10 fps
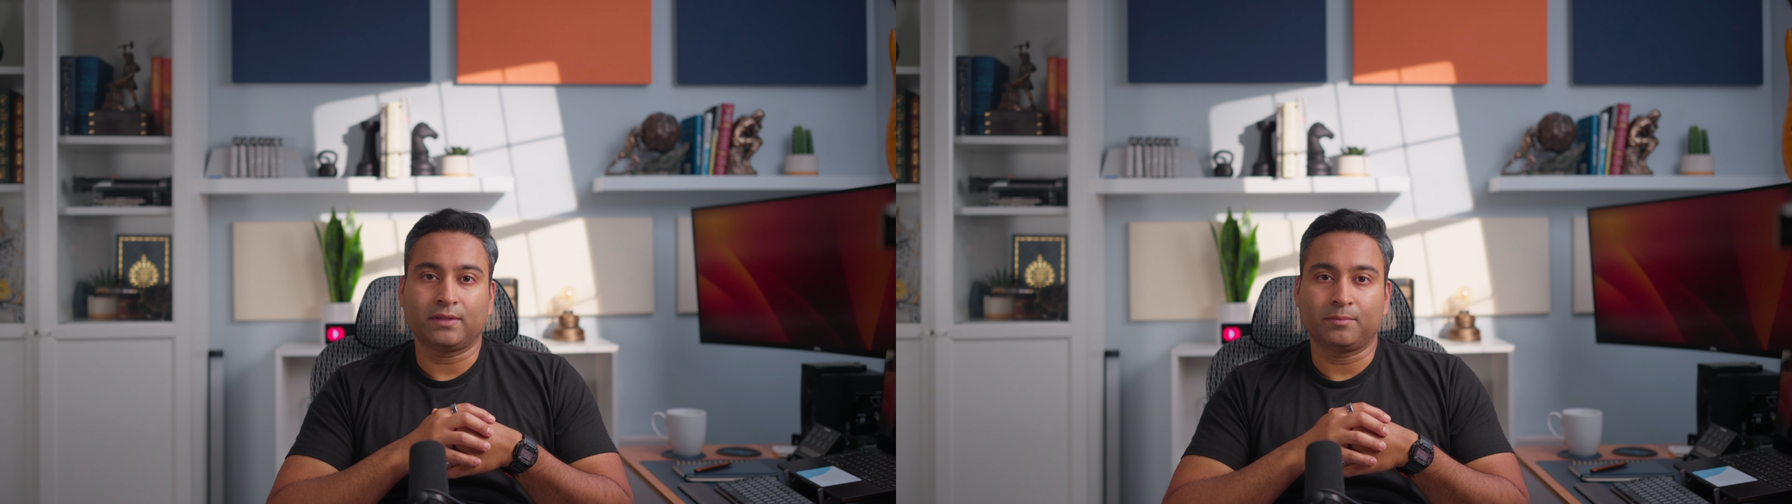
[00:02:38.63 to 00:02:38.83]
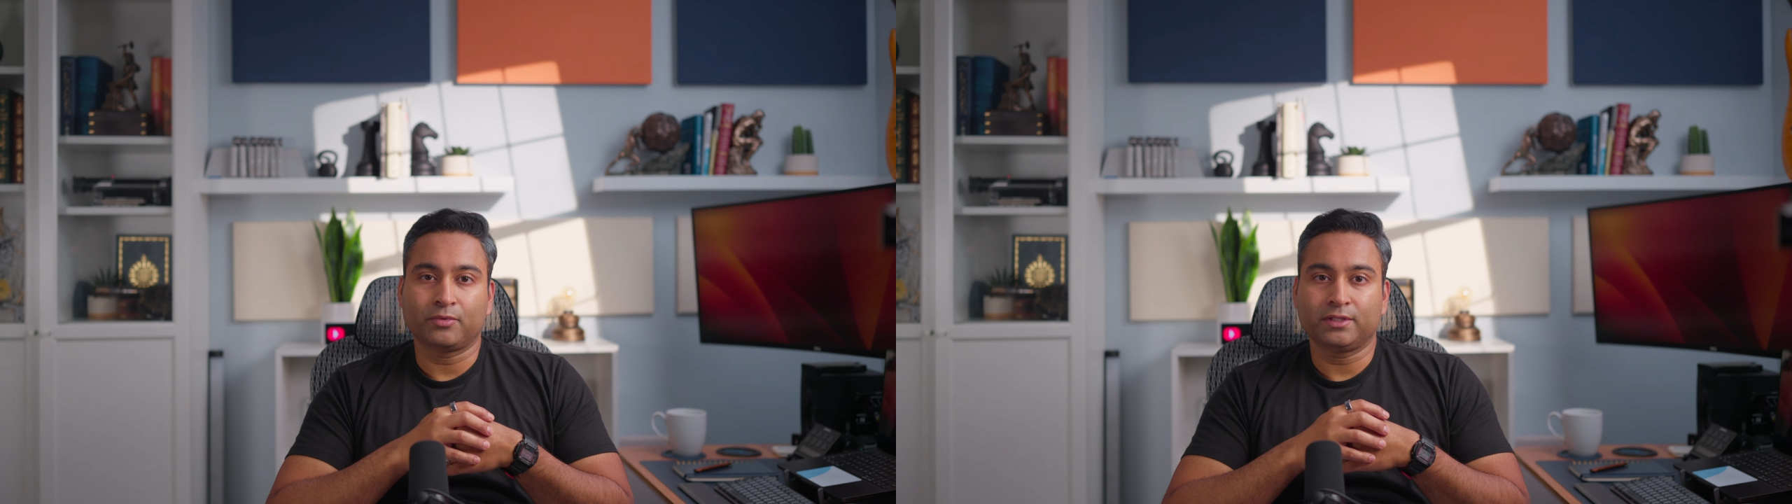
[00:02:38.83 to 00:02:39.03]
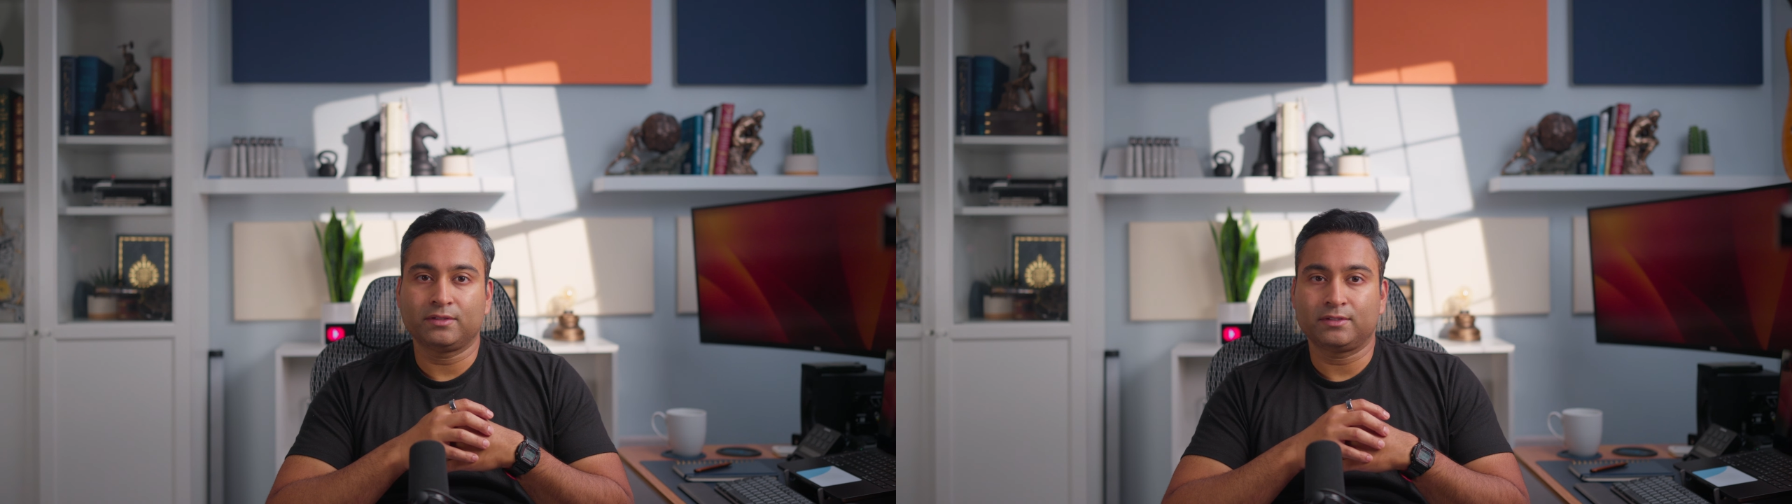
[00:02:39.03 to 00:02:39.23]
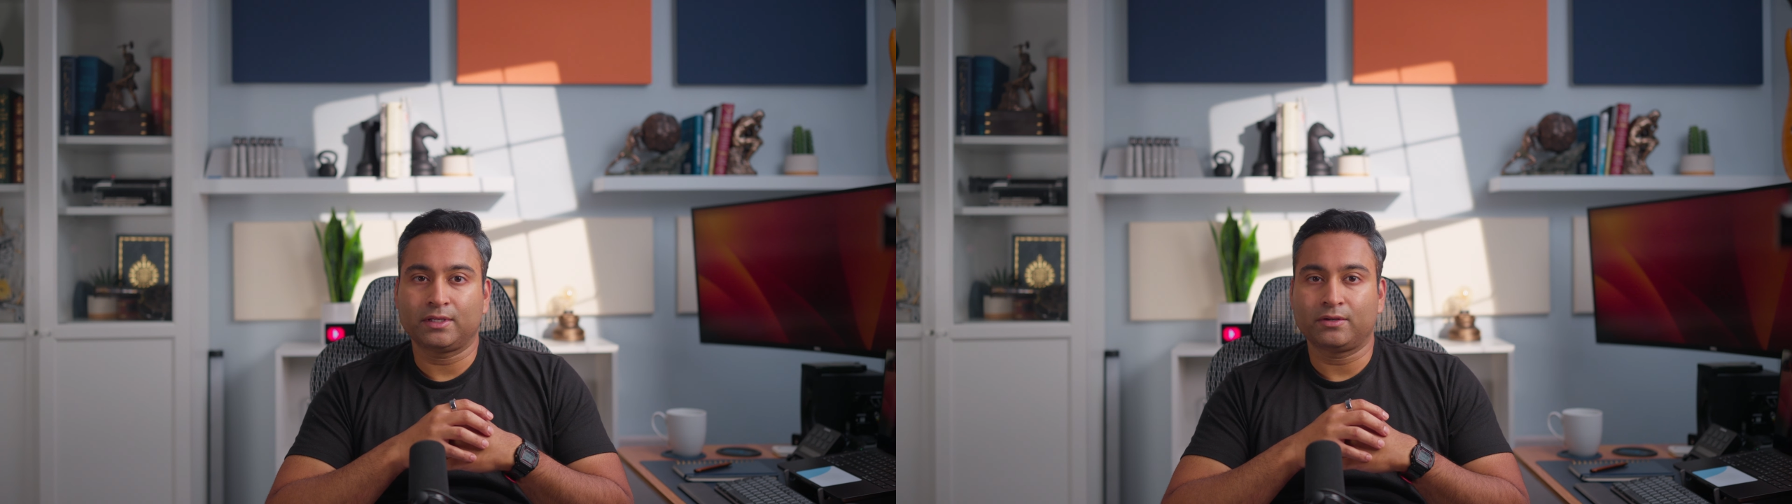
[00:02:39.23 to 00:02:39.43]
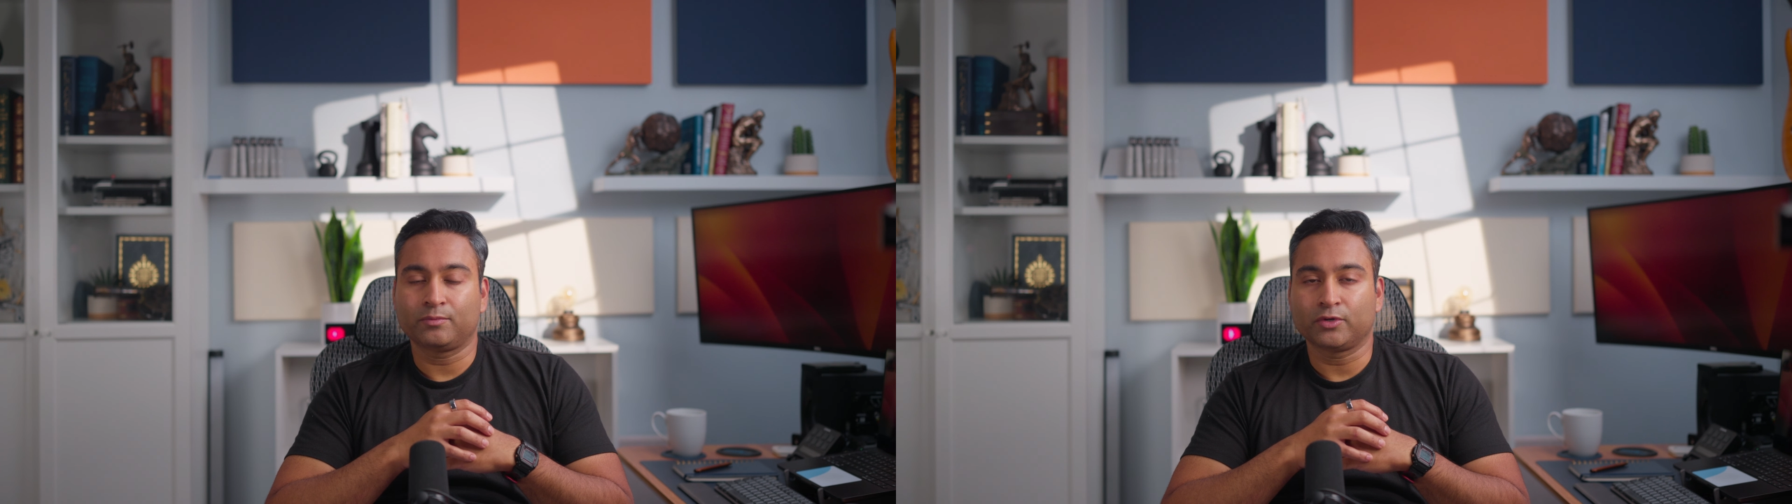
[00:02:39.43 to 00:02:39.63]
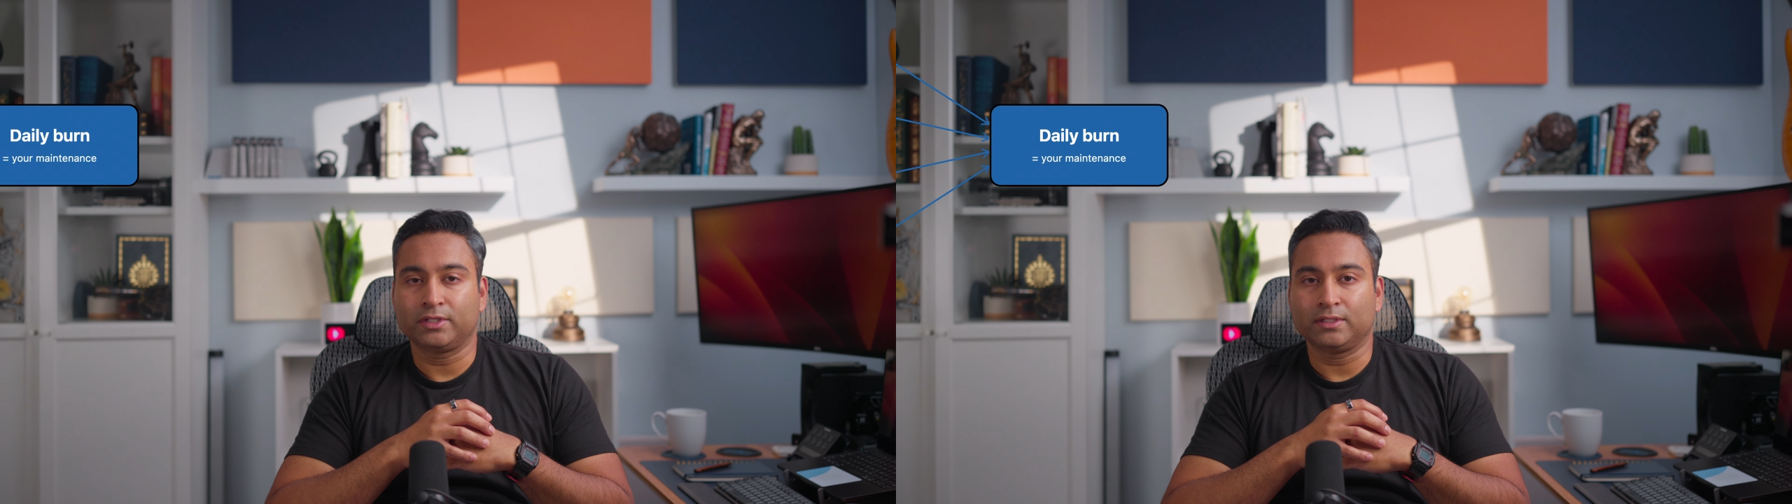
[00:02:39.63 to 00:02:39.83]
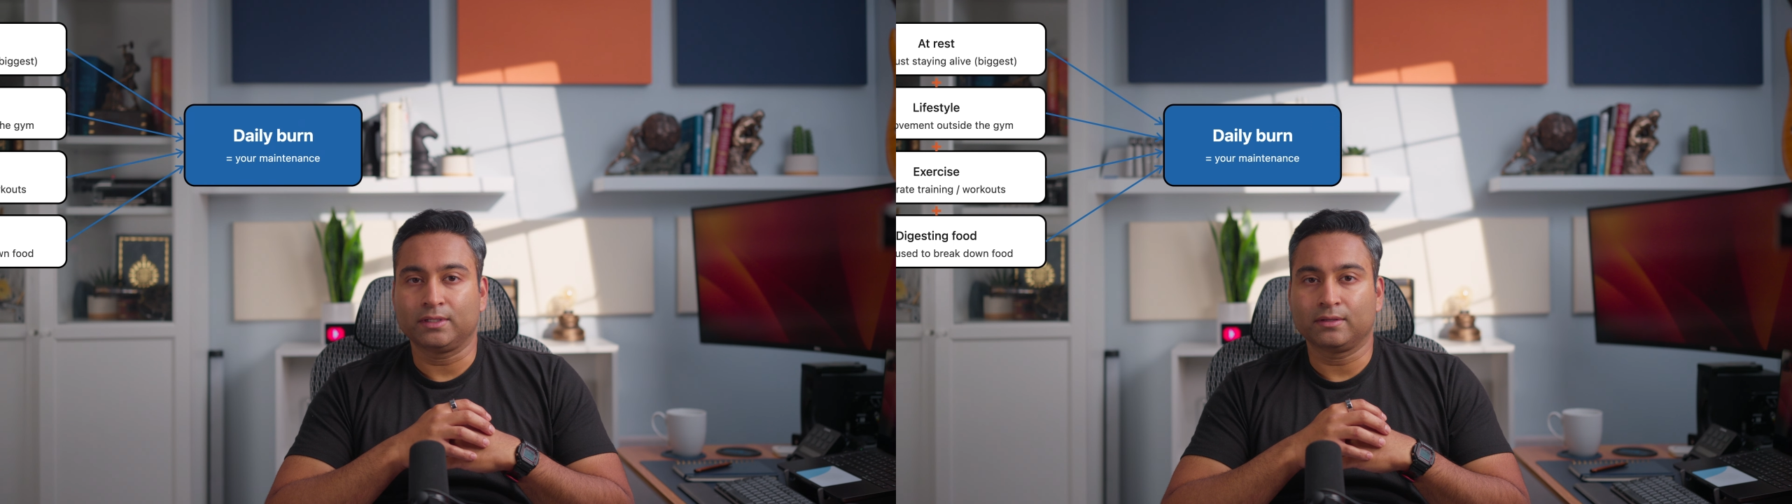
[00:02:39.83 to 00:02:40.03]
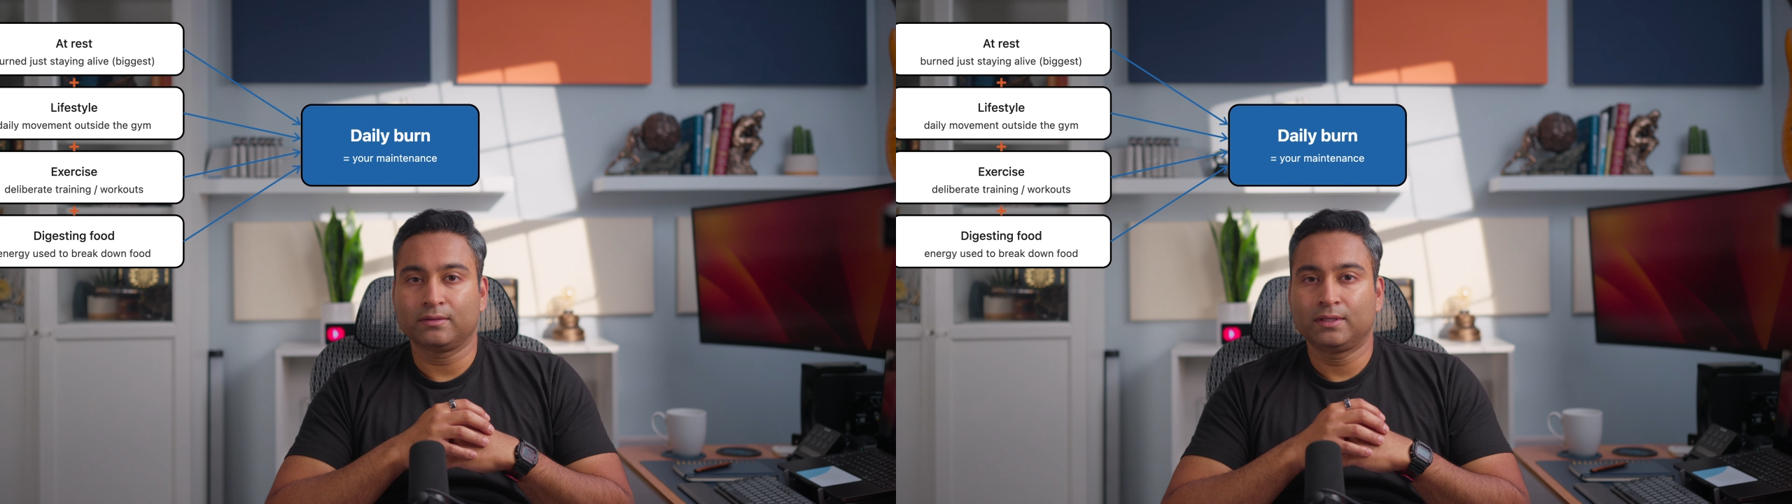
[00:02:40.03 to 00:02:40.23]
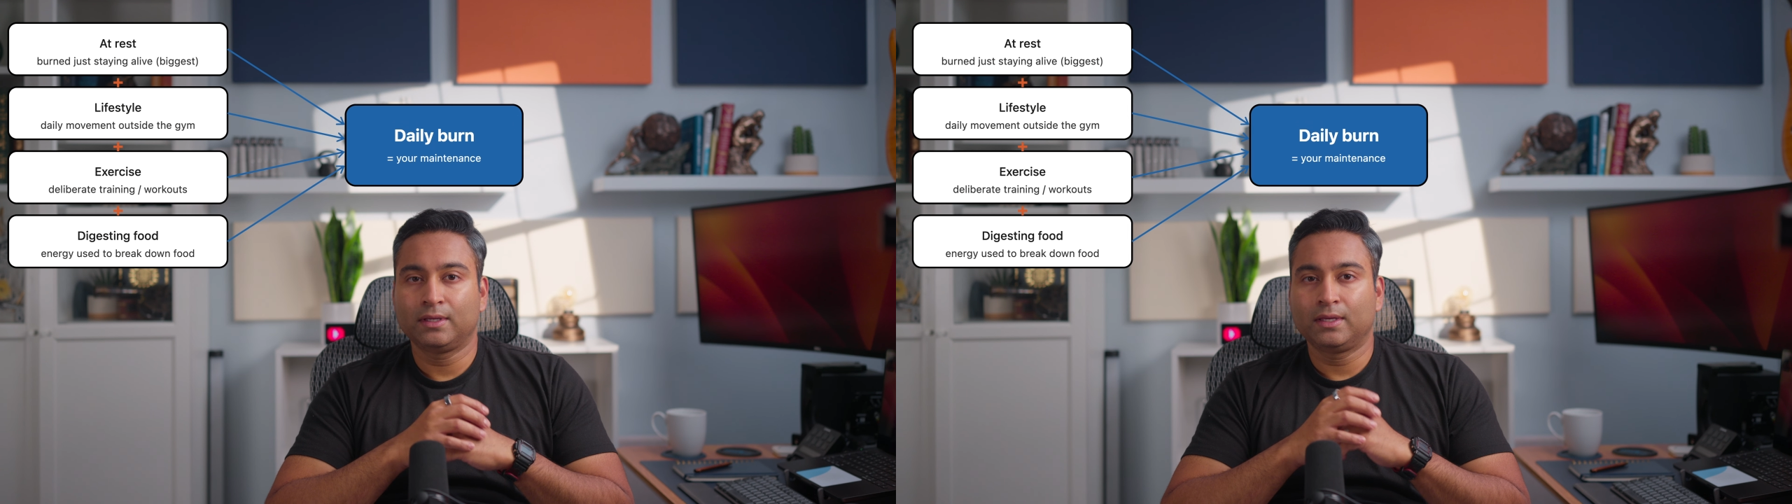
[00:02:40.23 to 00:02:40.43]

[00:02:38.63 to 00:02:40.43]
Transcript: that break this down in more detail.